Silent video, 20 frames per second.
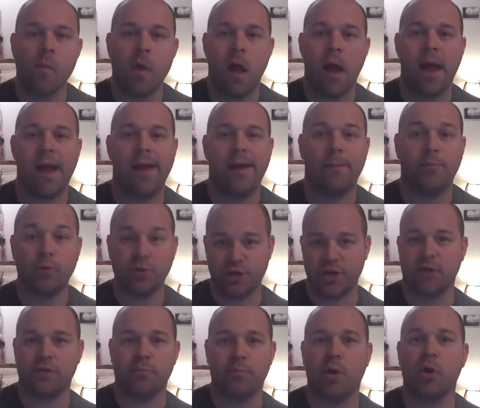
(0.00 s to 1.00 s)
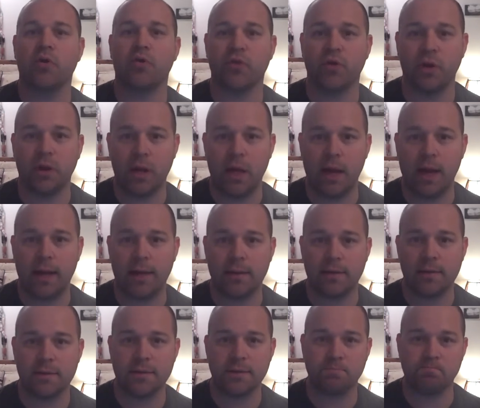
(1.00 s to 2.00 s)
I put together
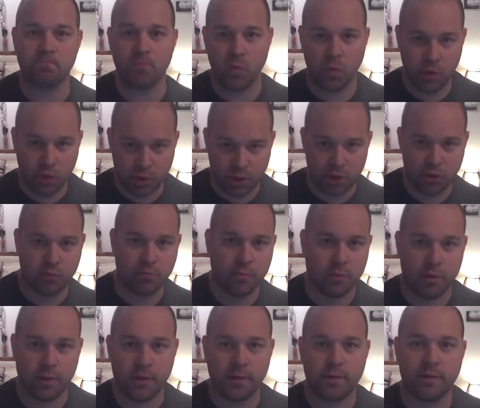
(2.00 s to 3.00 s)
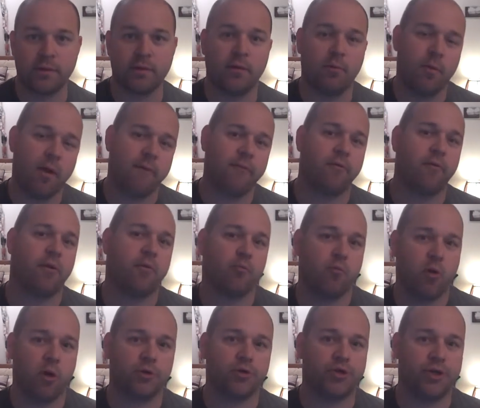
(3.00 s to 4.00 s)
personalized, humorous, irreverent,
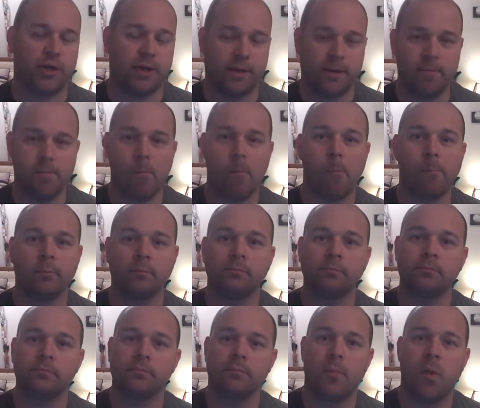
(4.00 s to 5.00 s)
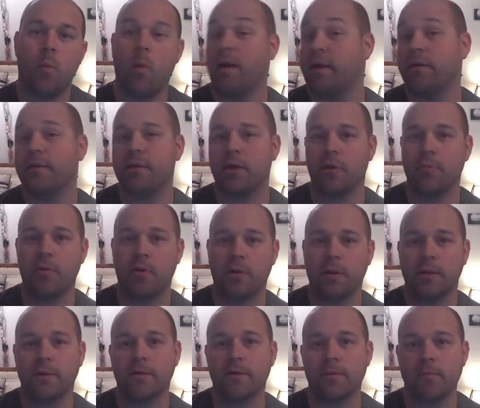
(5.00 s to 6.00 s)
raunchy wedding
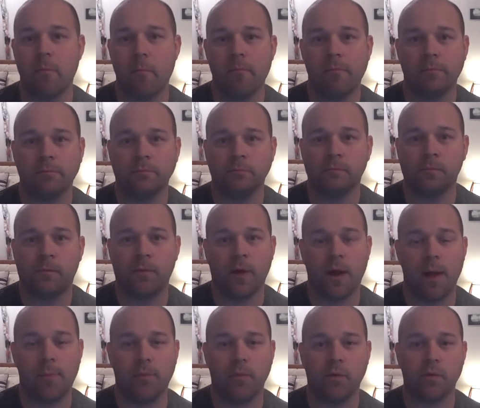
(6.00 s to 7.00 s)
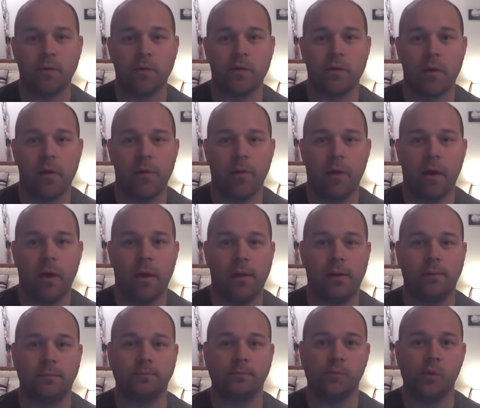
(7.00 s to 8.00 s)
ceremonies for couples
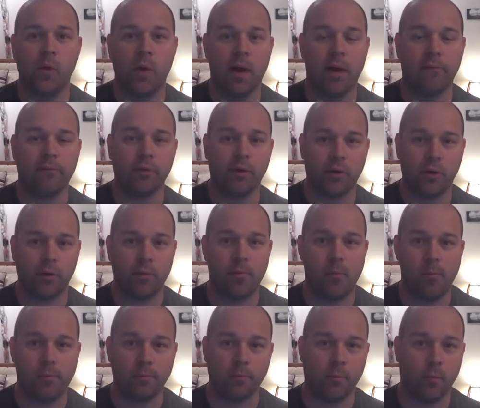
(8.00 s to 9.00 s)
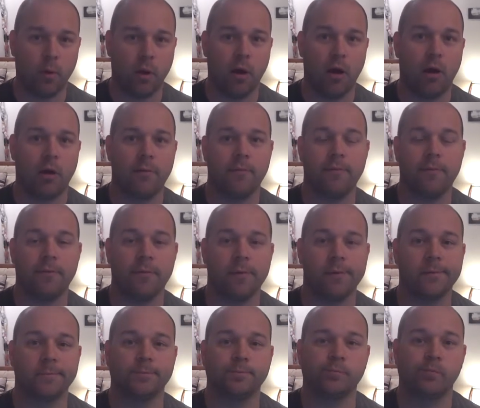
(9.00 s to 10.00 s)
who have little regard
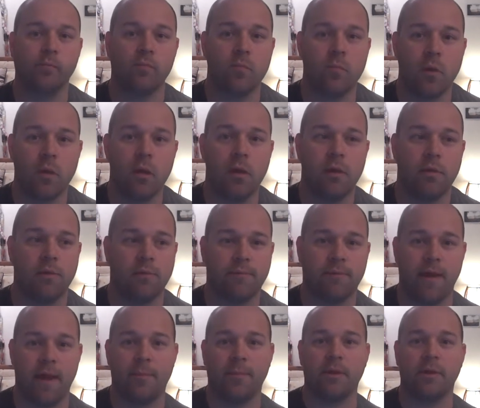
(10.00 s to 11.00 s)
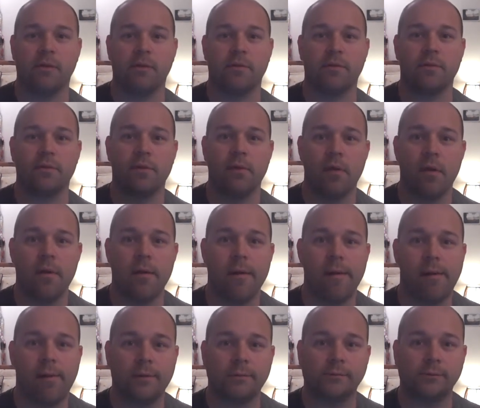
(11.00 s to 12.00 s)
for their families
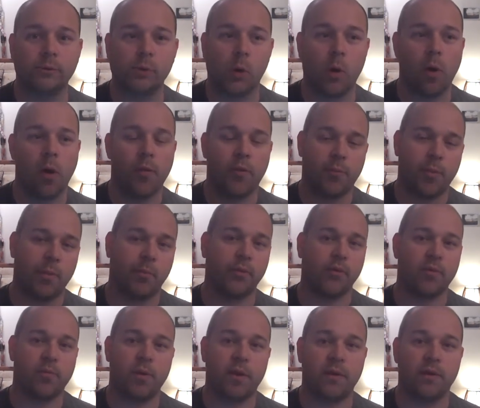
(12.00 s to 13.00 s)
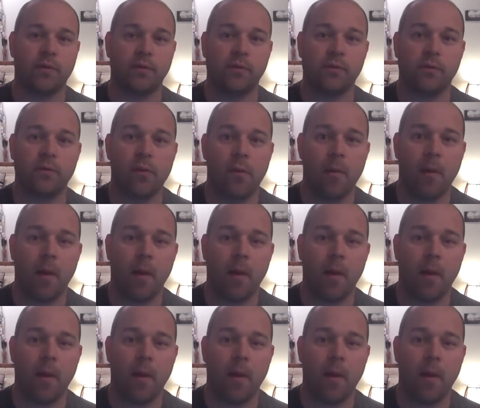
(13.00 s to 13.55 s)
or other people's opinions.